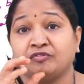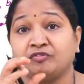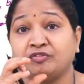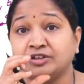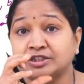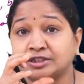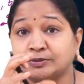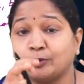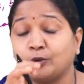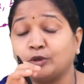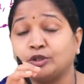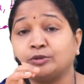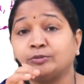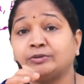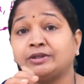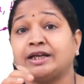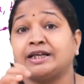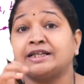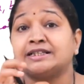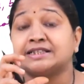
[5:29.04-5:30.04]
first
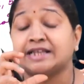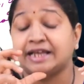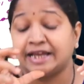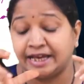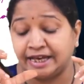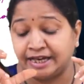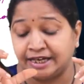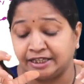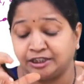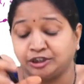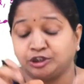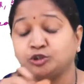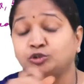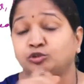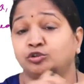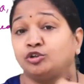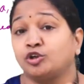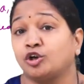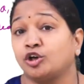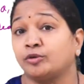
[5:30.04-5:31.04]
polynomial, that is a,
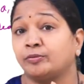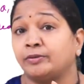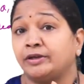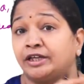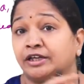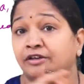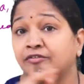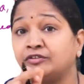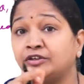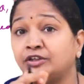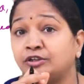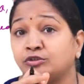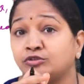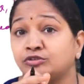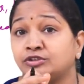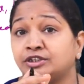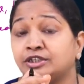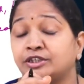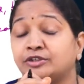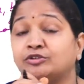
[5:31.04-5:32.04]
should not be equal
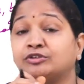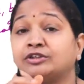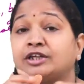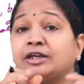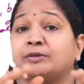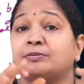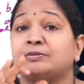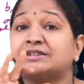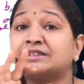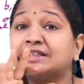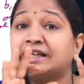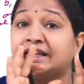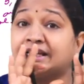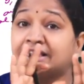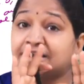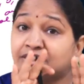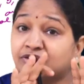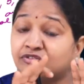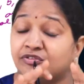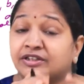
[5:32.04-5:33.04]
to 0. That means
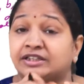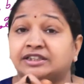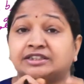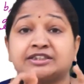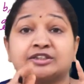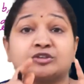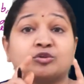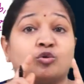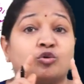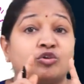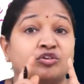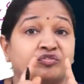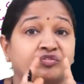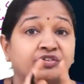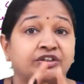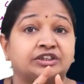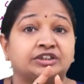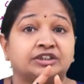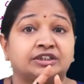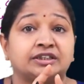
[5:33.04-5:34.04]
x squared, the
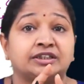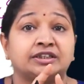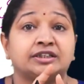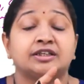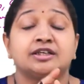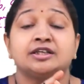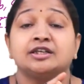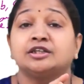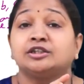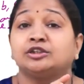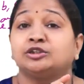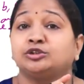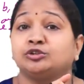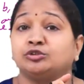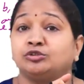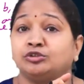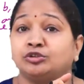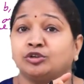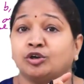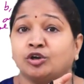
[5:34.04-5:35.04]
coefficient
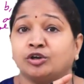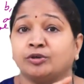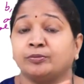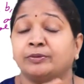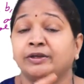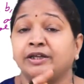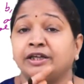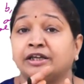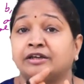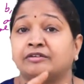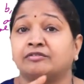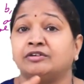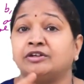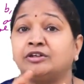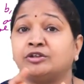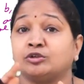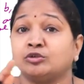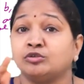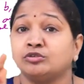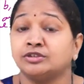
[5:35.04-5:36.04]
should not be
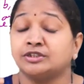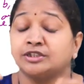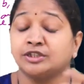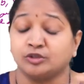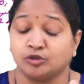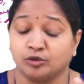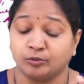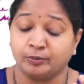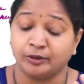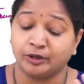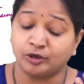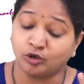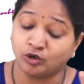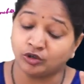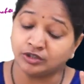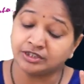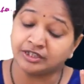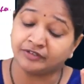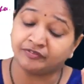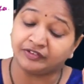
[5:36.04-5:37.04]
equal to 0.
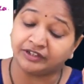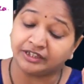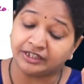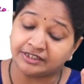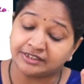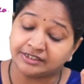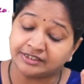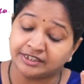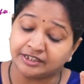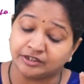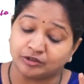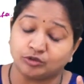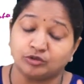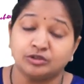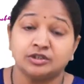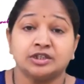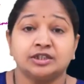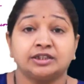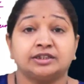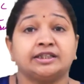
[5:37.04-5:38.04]
Because if it is
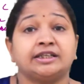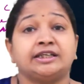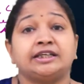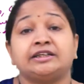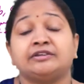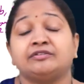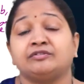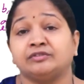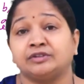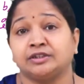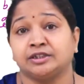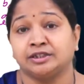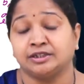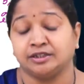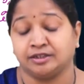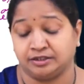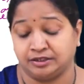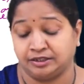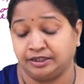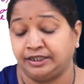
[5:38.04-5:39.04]
0, then
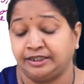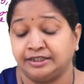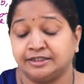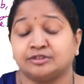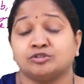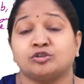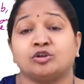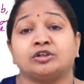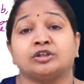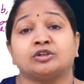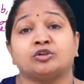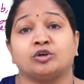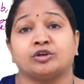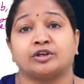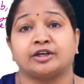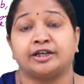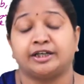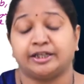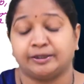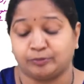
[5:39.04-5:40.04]
it is not a
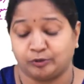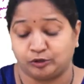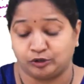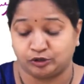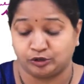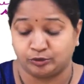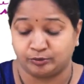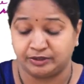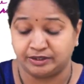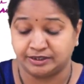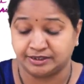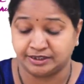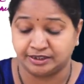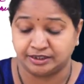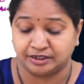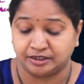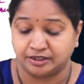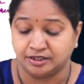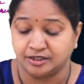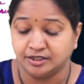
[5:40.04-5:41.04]
quadratic polynomial.
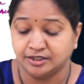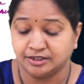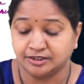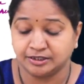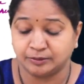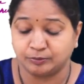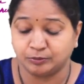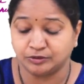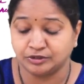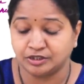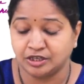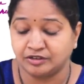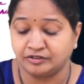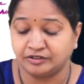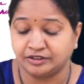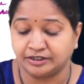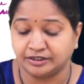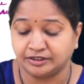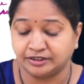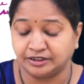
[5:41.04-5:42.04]
See here. Suppose I
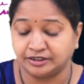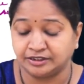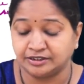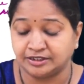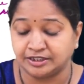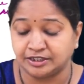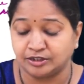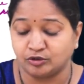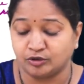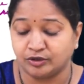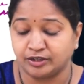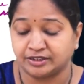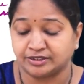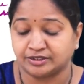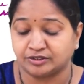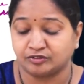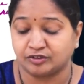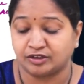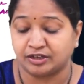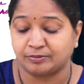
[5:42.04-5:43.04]
have tell it 0x
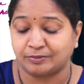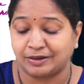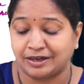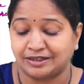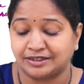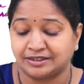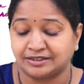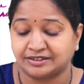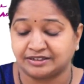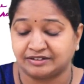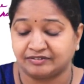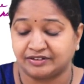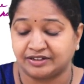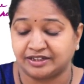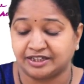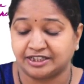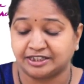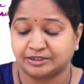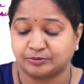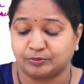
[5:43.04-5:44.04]
square minus
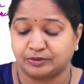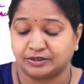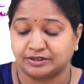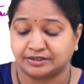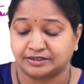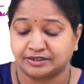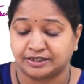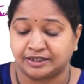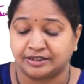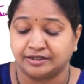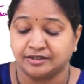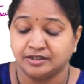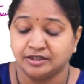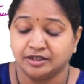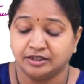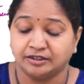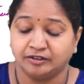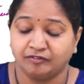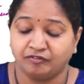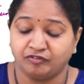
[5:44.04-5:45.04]
7x plus 3.
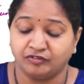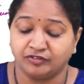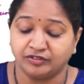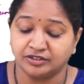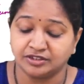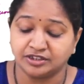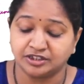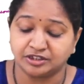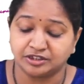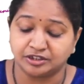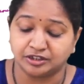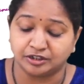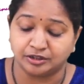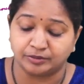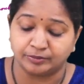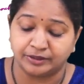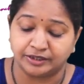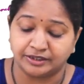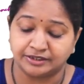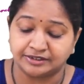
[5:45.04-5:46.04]
The first
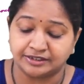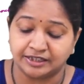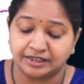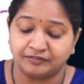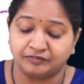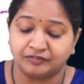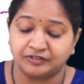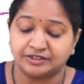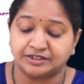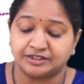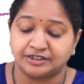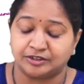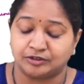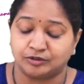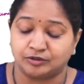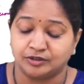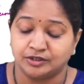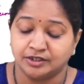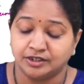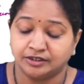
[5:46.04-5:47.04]
term itself is
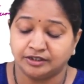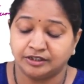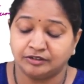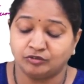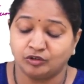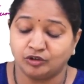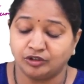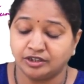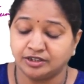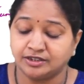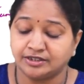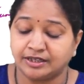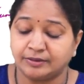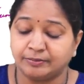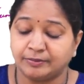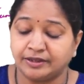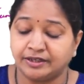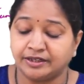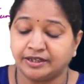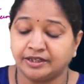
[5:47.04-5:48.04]
0. Then what is
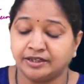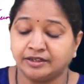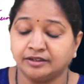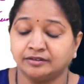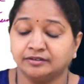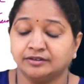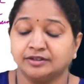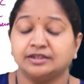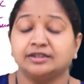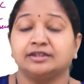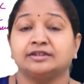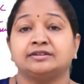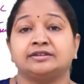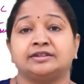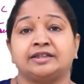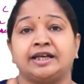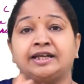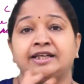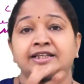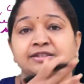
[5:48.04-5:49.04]
remaining?
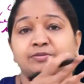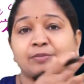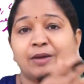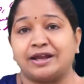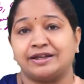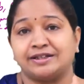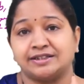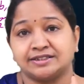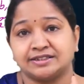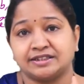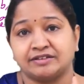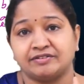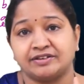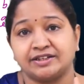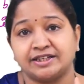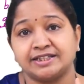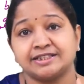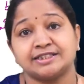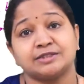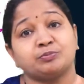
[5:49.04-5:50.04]
That is minus
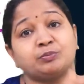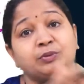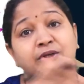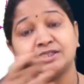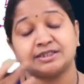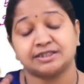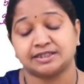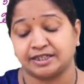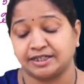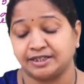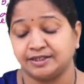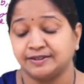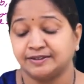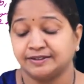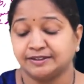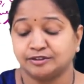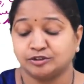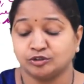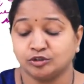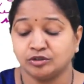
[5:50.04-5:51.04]
7x plus 3.
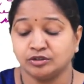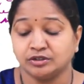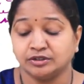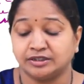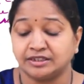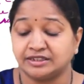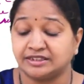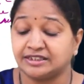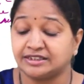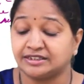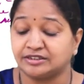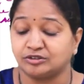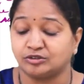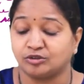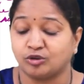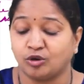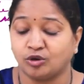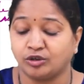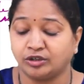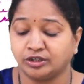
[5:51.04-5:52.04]
So this is
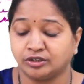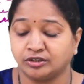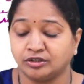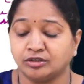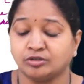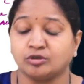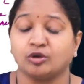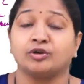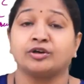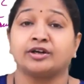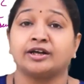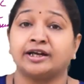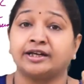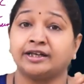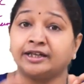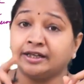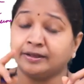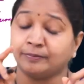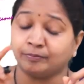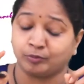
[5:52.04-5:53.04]
not a
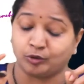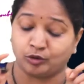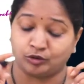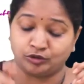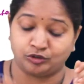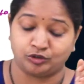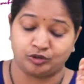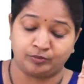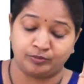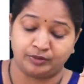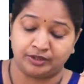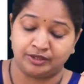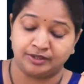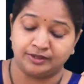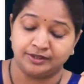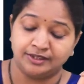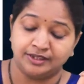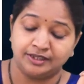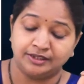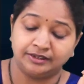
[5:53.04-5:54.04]
quadratic polynomial.
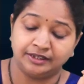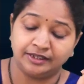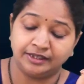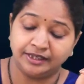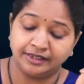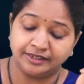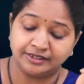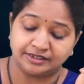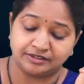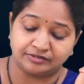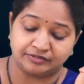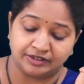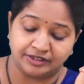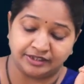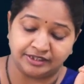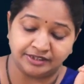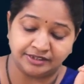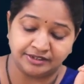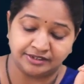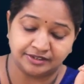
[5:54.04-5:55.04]
The next
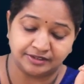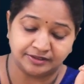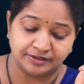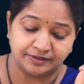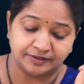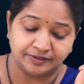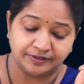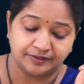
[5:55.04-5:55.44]
one is